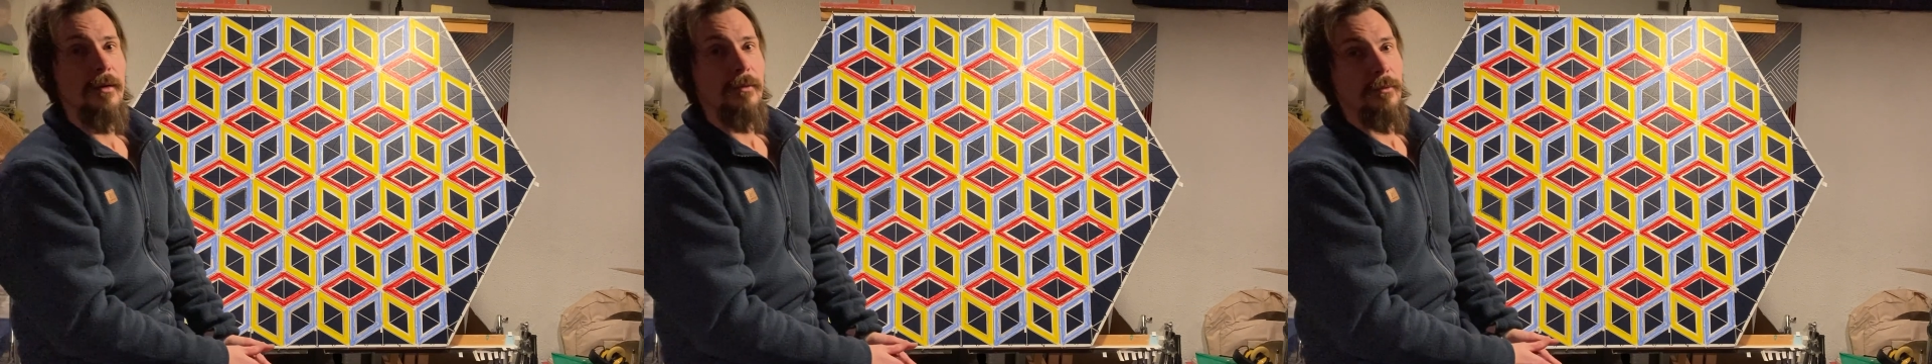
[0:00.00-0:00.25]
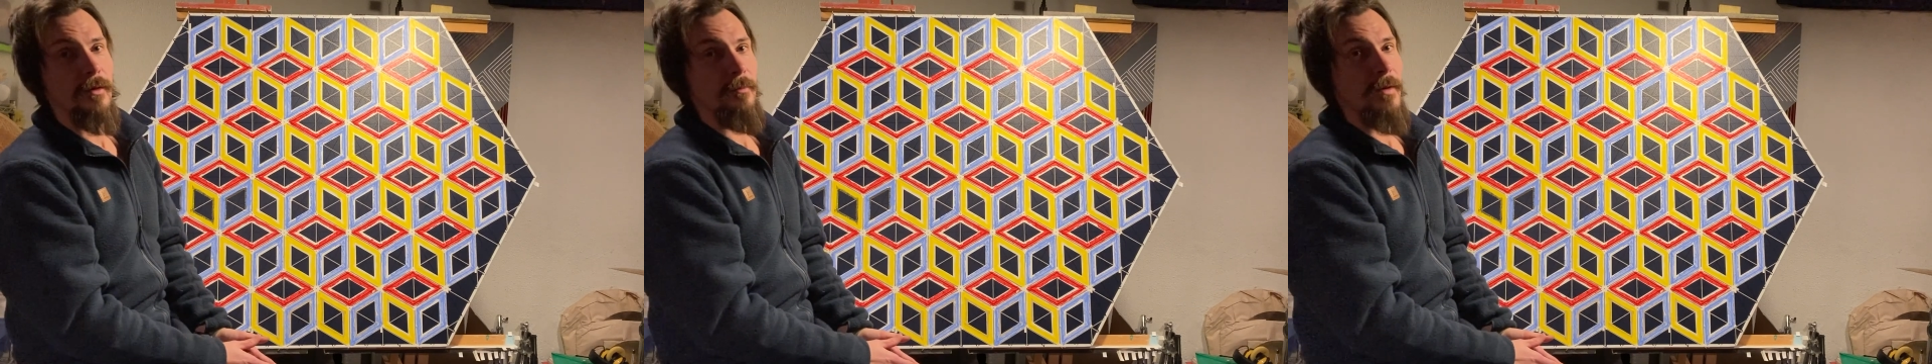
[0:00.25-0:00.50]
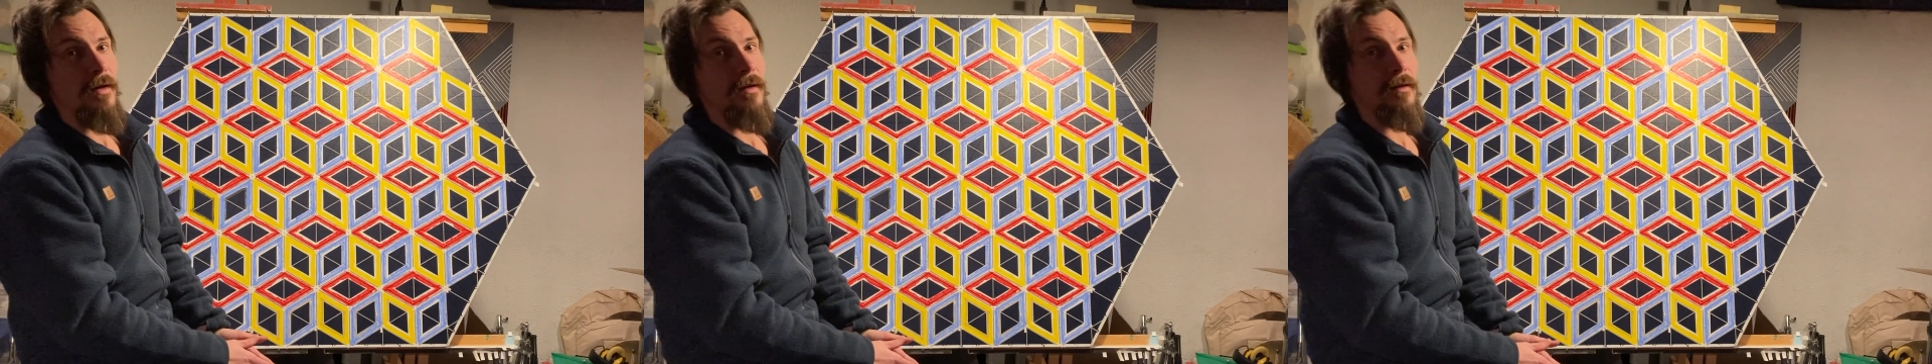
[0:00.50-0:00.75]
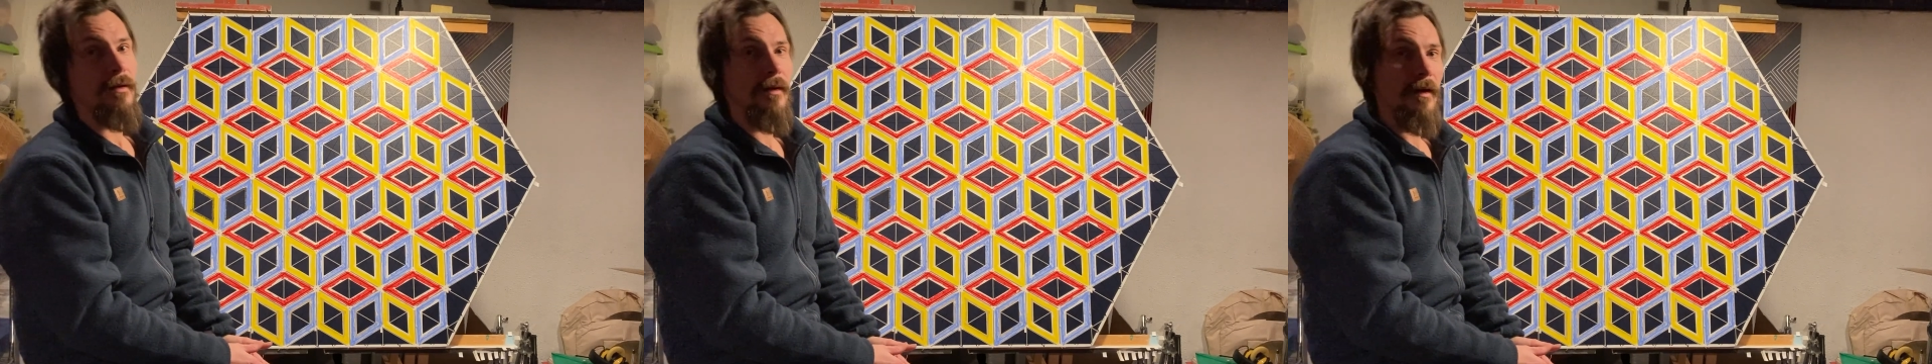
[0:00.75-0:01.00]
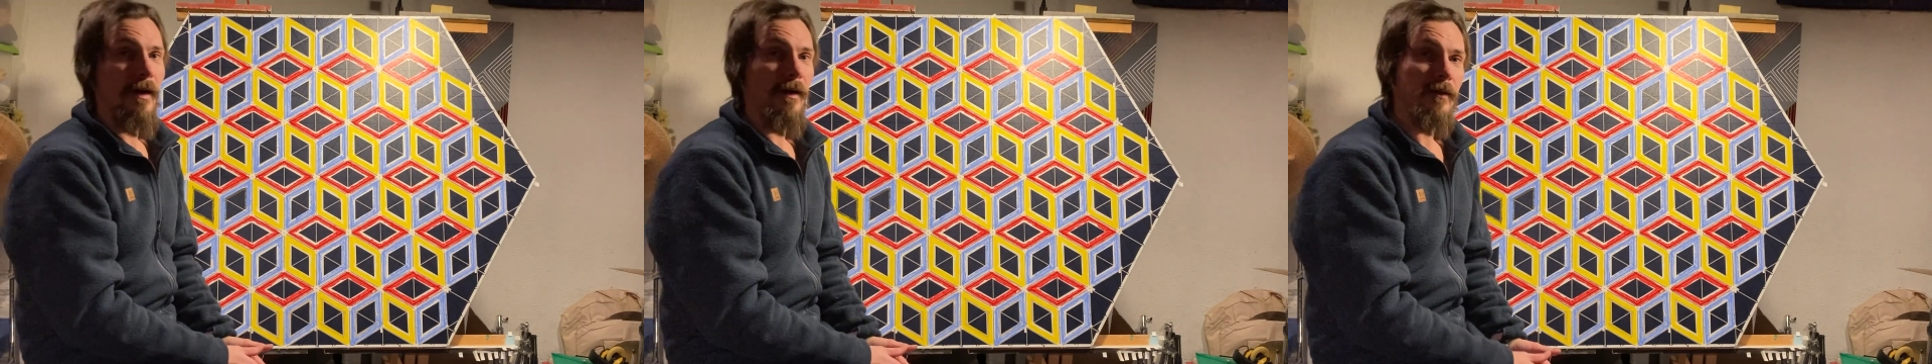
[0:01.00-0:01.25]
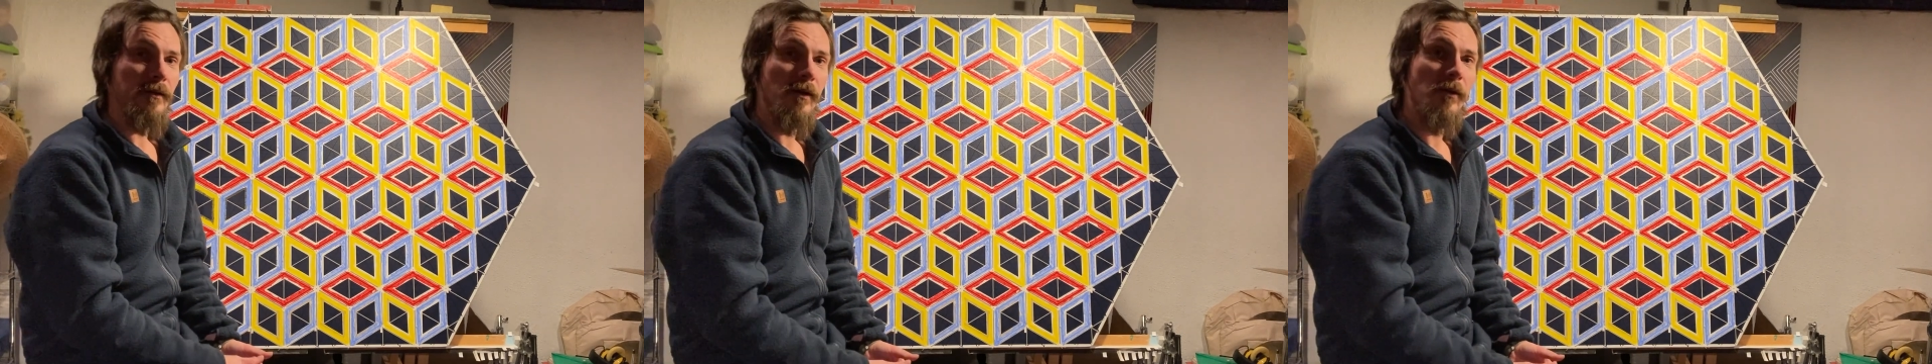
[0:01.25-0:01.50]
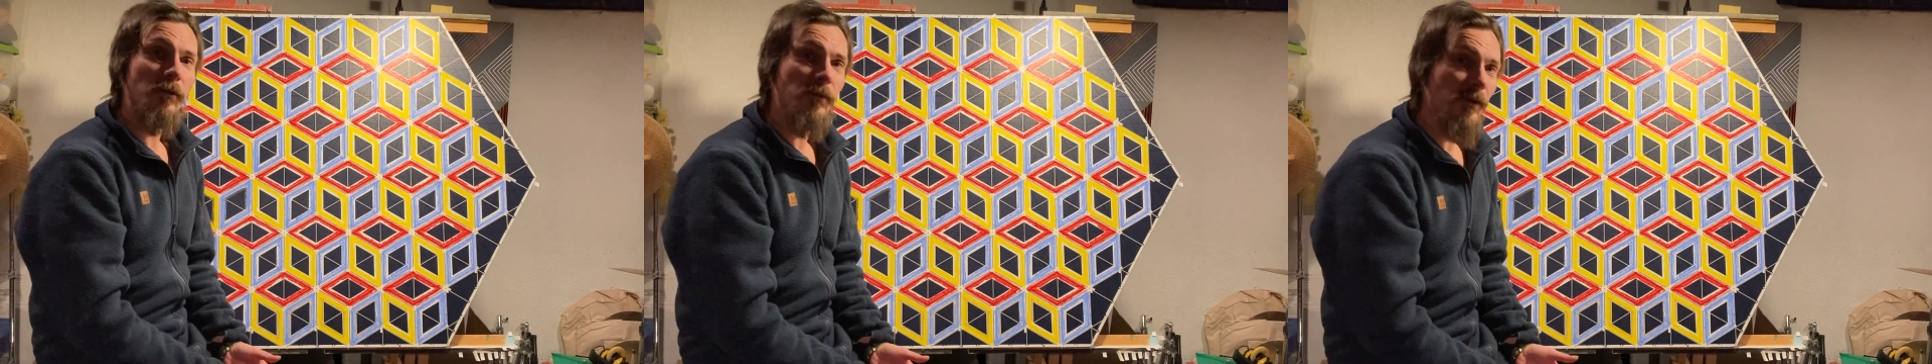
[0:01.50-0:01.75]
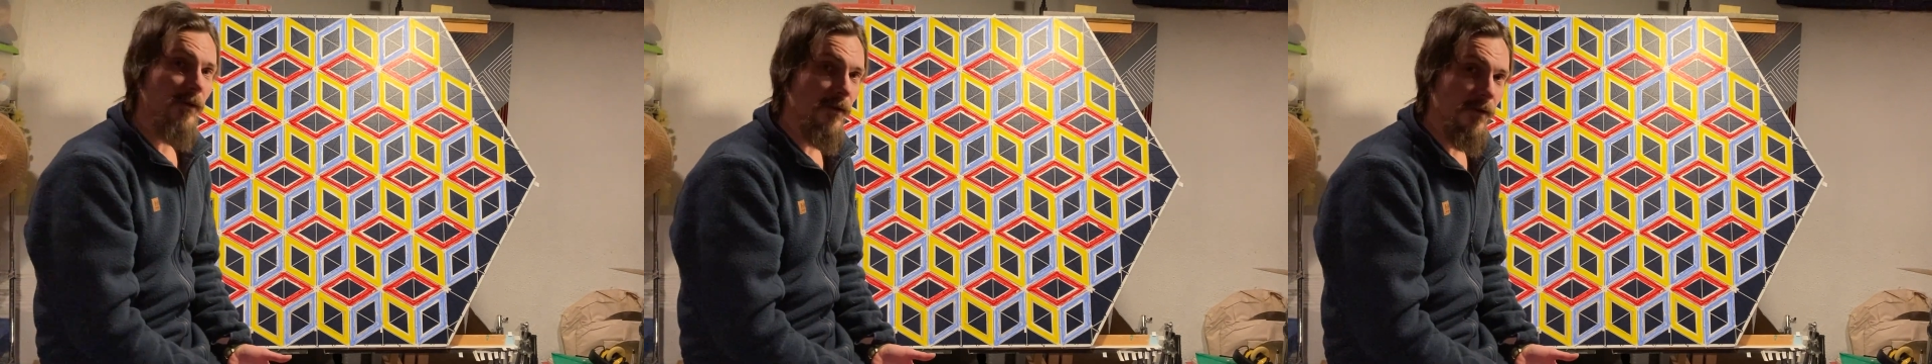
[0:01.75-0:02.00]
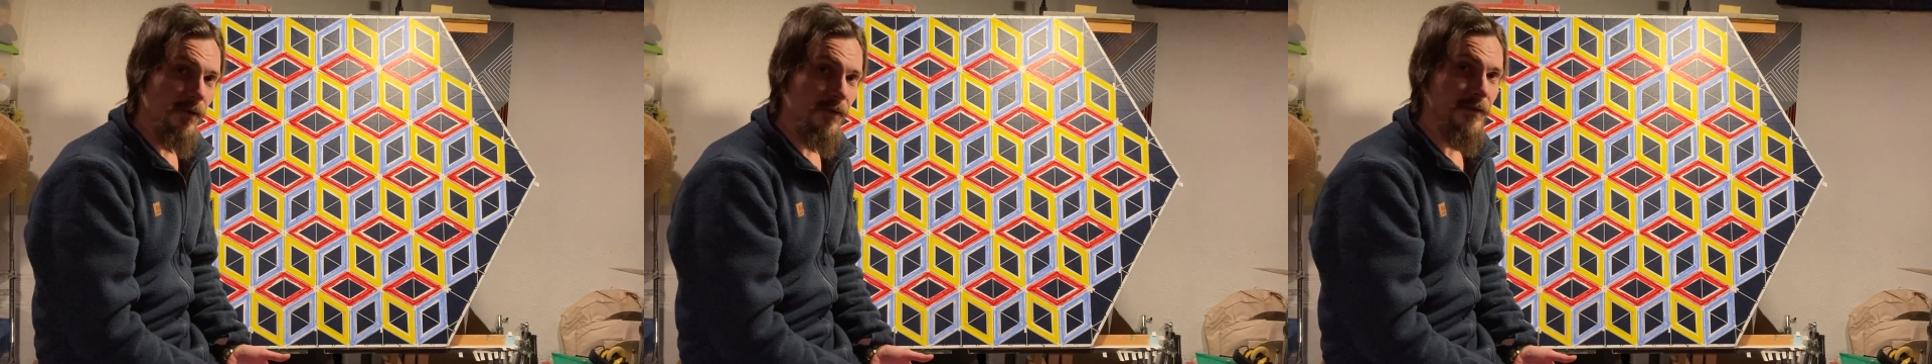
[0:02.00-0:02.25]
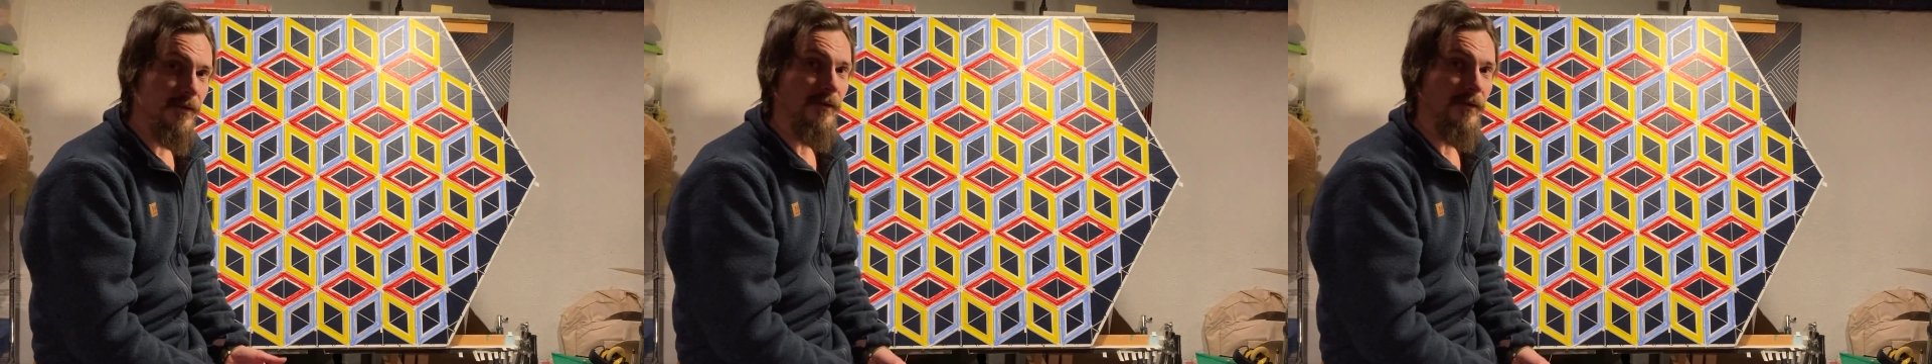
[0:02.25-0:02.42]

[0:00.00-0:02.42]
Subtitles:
One of my co-workers